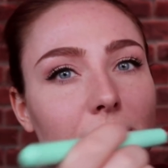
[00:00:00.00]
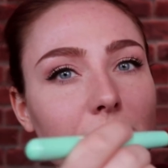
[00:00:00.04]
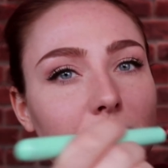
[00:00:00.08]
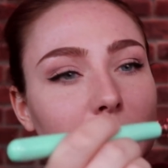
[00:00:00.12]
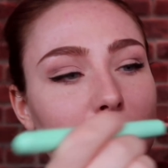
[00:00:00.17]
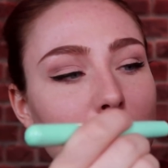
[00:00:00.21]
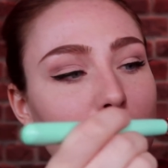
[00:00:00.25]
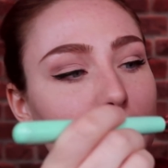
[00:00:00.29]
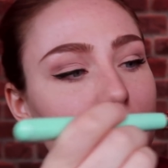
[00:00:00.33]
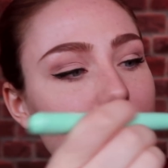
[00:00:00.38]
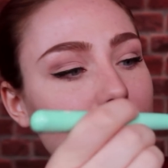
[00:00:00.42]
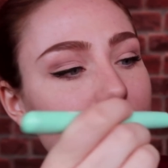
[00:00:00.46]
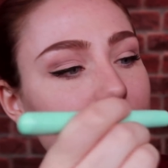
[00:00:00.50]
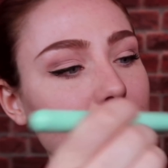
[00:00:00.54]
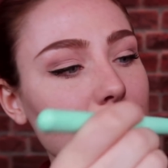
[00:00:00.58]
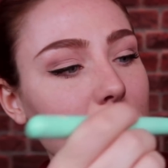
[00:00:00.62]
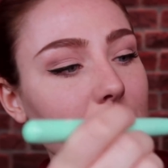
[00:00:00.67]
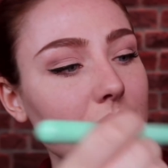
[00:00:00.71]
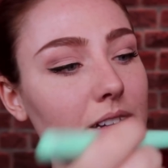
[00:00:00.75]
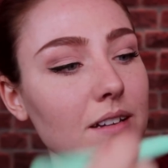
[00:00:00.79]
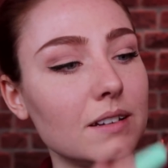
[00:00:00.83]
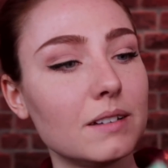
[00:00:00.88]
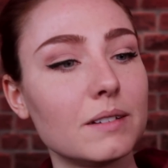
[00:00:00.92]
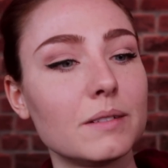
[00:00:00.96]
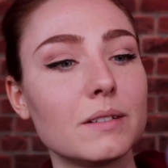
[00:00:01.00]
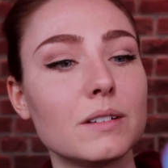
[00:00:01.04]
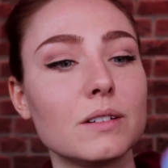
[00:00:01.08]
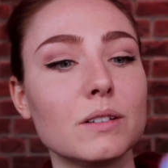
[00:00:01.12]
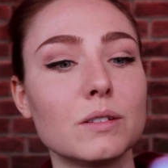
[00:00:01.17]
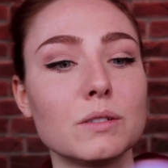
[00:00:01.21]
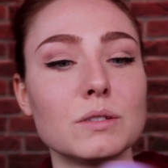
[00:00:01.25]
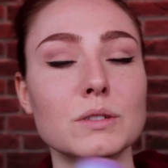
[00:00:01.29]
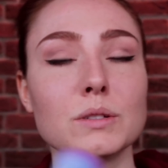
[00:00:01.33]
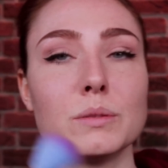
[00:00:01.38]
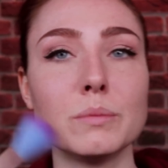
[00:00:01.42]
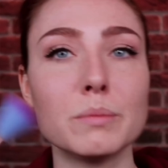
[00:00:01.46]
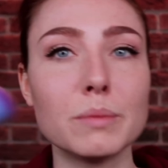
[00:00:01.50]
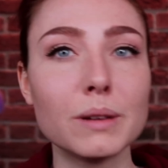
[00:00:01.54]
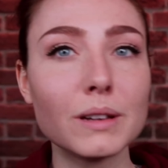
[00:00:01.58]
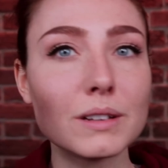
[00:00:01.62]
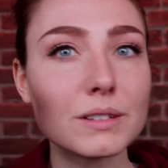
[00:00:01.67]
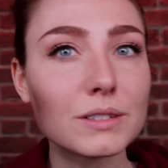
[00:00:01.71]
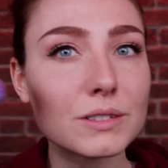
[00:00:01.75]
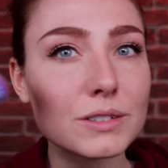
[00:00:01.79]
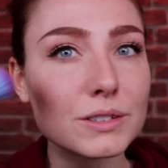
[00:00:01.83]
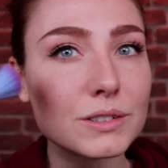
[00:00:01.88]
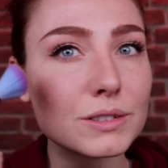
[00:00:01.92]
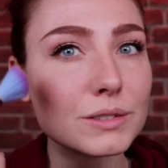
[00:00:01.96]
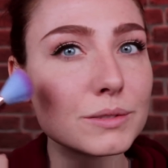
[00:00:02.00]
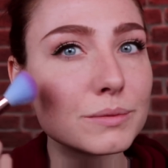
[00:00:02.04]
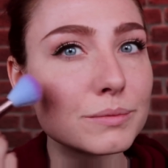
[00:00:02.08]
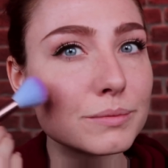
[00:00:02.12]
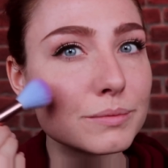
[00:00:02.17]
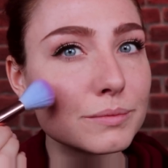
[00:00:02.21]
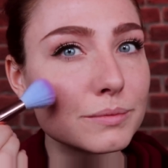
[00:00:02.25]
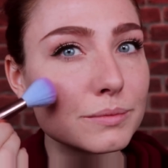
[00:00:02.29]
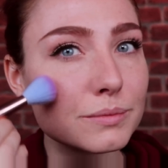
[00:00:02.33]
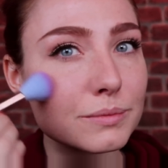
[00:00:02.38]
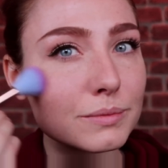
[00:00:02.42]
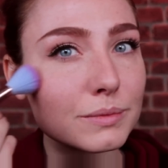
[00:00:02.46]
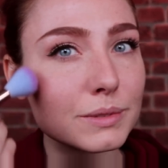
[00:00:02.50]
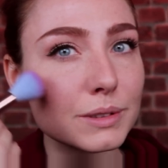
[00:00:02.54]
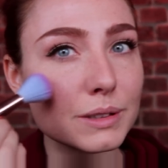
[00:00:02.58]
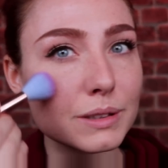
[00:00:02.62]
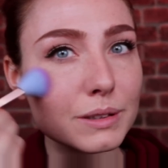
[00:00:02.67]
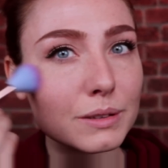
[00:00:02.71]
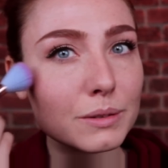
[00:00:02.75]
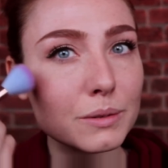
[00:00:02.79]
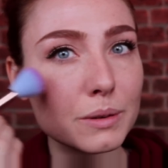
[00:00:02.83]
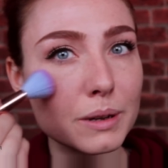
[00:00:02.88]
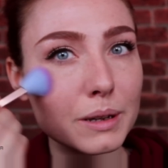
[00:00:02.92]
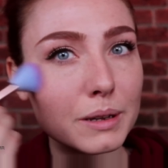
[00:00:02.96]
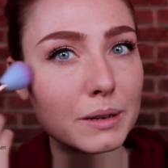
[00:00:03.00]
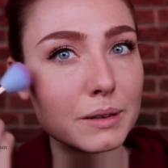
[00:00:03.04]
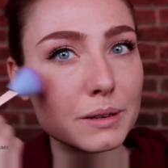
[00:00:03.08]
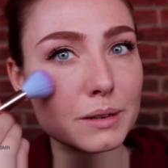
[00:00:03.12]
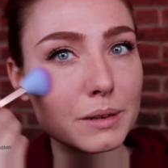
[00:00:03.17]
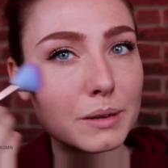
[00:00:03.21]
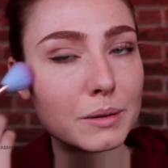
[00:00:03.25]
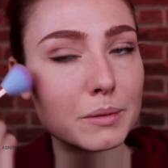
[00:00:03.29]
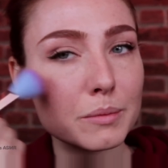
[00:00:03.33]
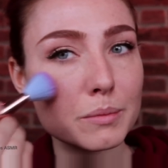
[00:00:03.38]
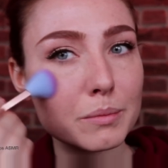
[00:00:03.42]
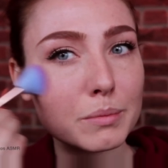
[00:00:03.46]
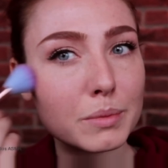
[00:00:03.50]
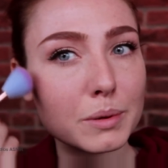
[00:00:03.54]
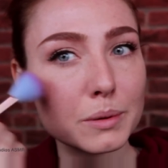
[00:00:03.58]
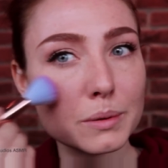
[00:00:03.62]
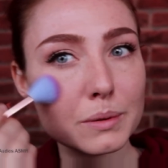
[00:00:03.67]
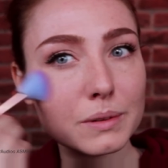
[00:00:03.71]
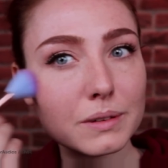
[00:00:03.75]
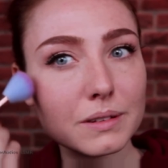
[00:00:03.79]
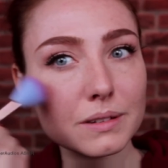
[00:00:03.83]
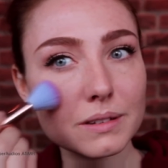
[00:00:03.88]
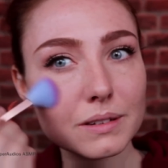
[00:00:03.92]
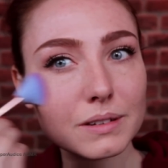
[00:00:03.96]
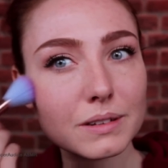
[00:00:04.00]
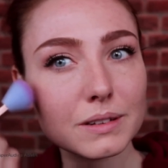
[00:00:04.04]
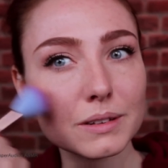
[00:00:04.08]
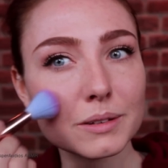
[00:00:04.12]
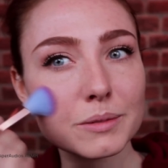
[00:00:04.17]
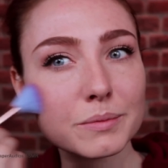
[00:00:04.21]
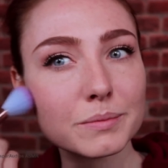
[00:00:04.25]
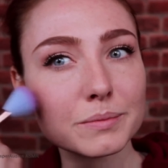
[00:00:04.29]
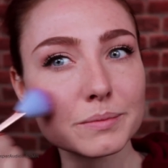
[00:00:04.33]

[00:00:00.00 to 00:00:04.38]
dip it in, not too much, it's quite potent.